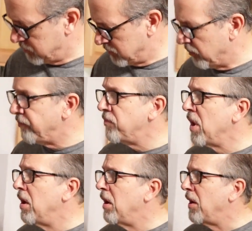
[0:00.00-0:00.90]
think.
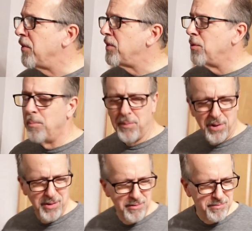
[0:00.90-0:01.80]
I thought they were
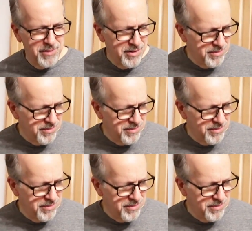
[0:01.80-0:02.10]
mung, no?